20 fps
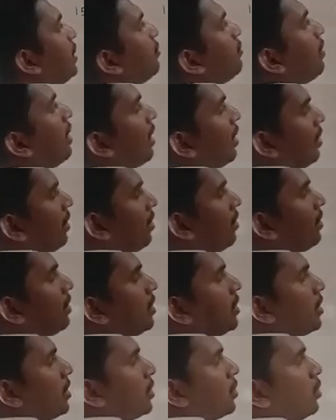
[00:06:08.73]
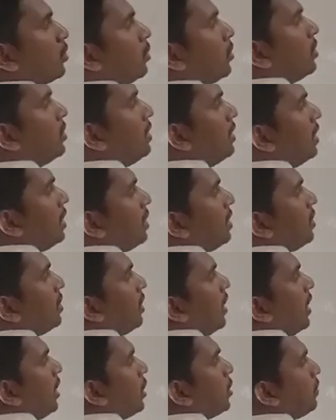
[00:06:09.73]
1, so this
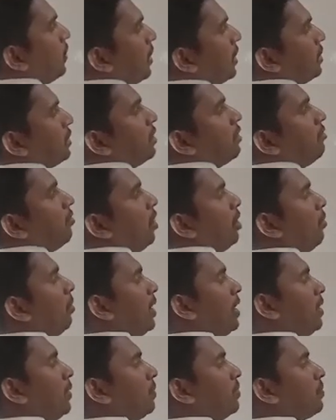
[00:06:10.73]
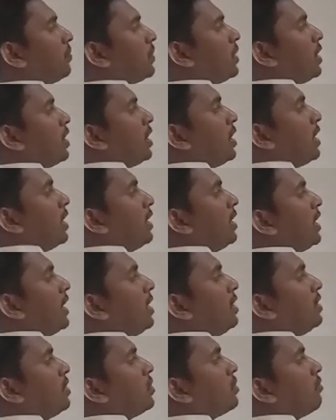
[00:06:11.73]
expression will be
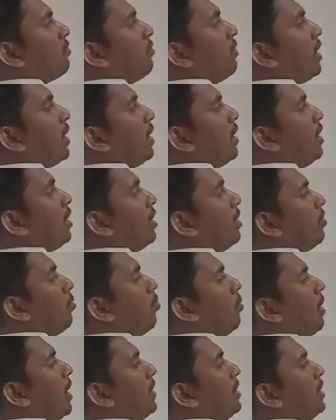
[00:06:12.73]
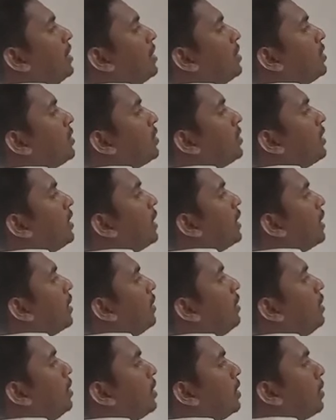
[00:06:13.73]
n square minus
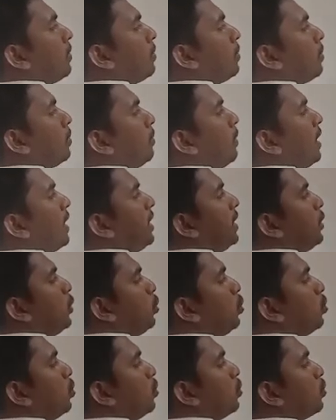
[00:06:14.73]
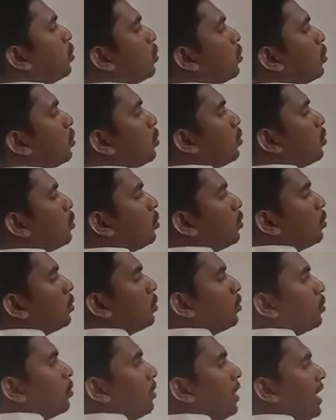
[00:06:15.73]
n by 2,
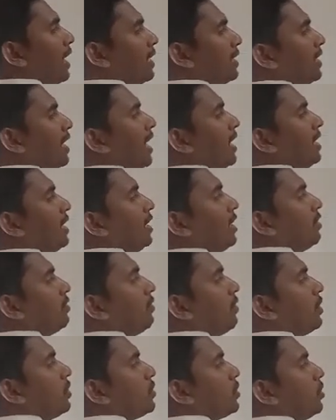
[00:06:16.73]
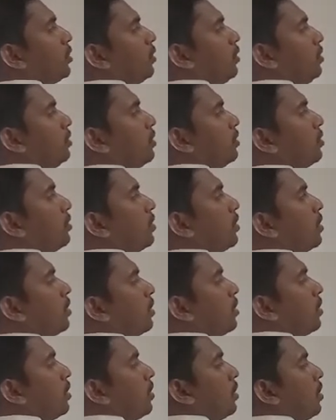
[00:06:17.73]
and that equals to
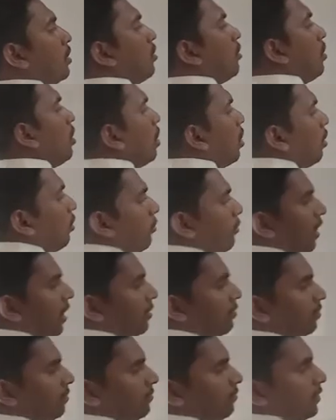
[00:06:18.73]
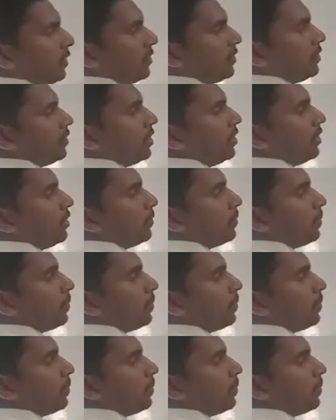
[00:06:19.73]
153.